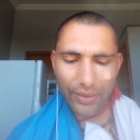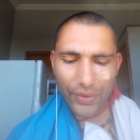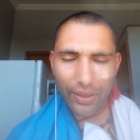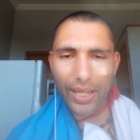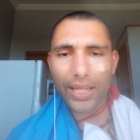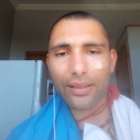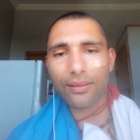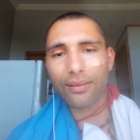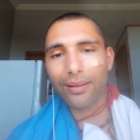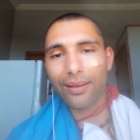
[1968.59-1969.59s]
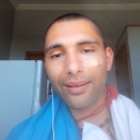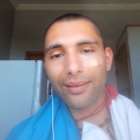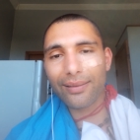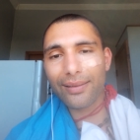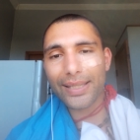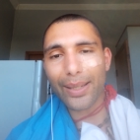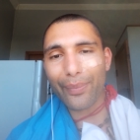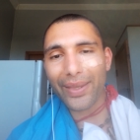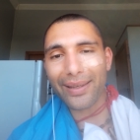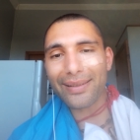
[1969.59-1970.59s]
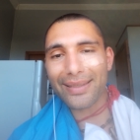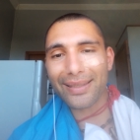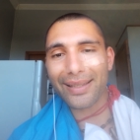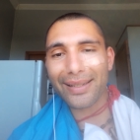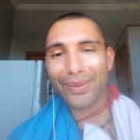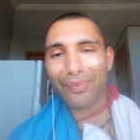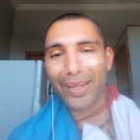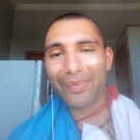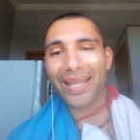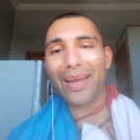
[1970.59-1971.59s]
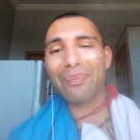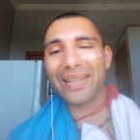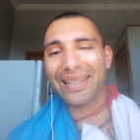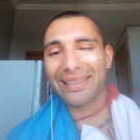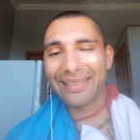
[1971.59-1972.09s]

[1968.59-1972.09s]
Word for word: tried some things, and they didn't make me happy.